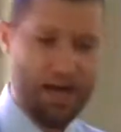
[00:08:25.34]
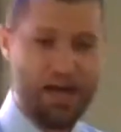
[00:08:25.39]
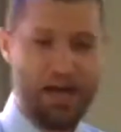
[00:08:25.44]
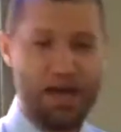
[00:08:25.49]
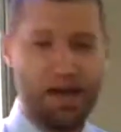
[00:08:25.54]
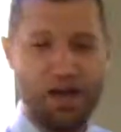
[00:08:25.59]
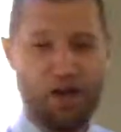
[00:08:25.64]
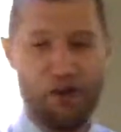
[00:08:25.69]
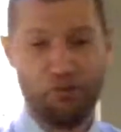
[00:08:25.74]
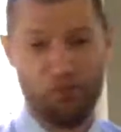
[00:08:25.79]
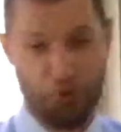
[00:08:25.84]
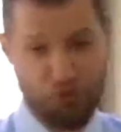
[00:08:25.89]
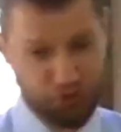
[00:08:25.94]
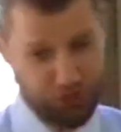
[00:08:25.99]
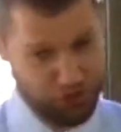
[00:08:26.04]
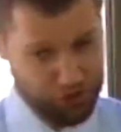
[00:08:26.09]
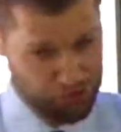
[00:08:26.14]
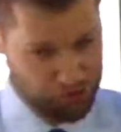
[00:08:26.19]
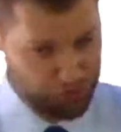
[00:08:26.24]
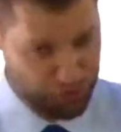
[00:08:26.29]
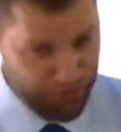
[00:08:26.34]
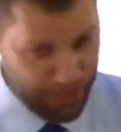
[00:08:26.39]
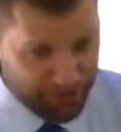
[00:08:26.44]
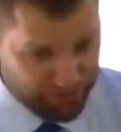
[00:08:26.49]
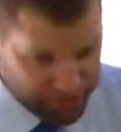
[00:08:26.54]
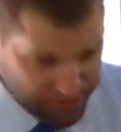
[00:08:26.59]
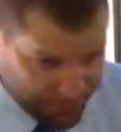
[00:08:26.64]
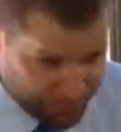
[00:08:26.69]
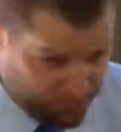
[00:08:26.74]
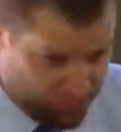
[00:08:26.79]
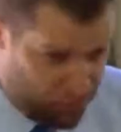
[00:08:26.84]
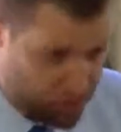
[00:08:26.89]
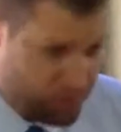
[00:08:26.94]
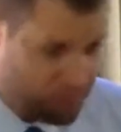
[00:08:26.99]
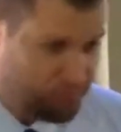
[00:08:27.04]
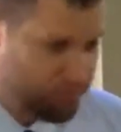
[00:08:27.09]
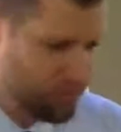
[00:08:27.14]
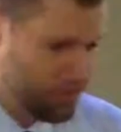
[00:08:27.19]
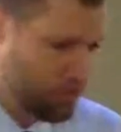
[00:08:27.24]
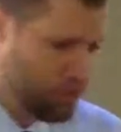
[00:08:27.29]
Of course, he also gave
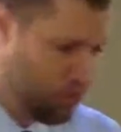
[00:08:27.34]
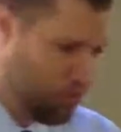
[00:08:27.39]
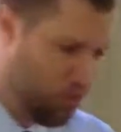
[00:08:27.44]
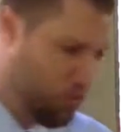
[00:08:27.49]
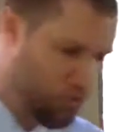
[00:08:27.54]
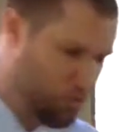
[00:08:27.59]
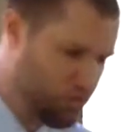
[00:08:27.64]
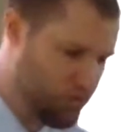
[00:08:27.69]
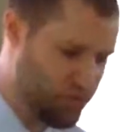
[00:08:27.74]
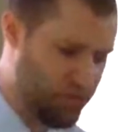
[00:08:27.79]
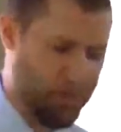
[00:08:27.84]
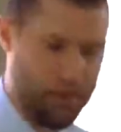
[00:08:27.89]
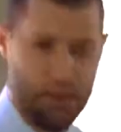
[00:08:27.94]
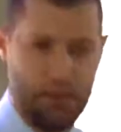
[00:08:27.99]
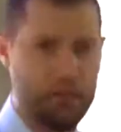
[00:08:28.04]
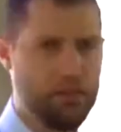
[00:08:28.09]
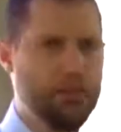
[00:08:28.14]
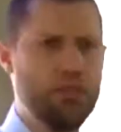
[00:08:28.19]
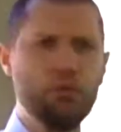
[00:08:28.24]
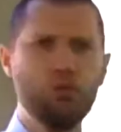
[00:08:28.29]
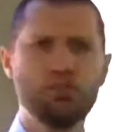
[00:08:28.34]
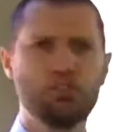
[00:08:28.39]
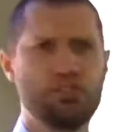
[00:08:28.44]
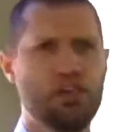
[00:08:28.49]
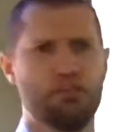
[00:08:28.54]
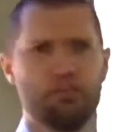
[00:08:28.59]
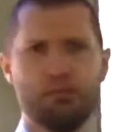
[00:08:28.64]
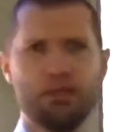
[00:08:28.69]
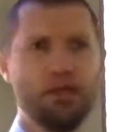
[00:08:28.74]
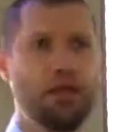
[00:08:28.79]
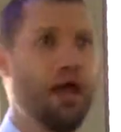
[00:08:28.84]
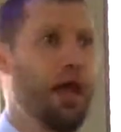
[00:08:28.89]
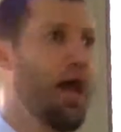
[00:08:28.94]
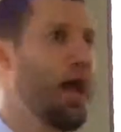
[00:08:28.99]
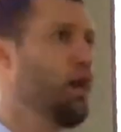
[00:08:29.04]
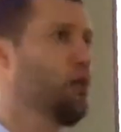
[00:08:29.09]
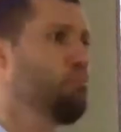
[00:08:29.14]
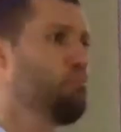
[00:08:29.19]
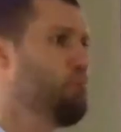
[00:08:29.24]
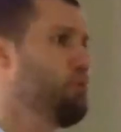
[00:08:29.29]
civil laws. There was stuff like
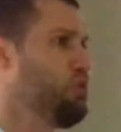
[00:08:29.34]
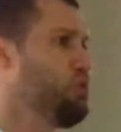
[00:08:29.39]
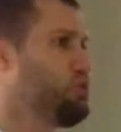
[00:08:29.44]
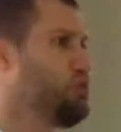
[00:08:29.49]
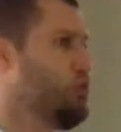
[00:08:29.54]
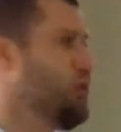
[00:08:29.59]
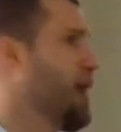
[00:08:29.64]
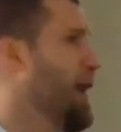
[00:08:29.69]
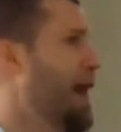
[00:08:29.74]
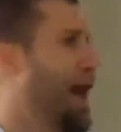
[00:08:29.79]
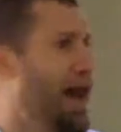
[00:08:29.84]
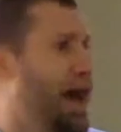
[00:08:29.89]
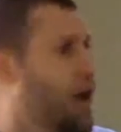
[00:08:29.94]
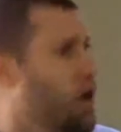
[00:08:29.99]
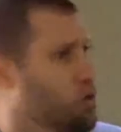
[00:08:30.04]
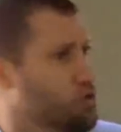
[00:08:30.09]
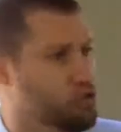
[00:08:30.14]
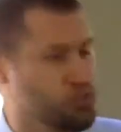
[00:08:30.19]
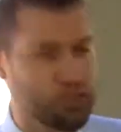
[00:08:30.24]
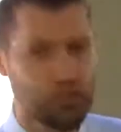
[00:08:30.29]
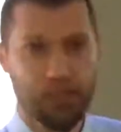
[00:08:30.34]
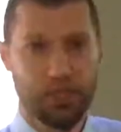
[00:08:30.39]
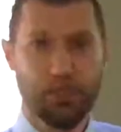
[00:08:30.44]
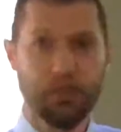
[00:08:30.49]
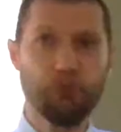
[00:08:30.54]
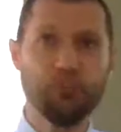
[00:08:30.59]
how to build your house.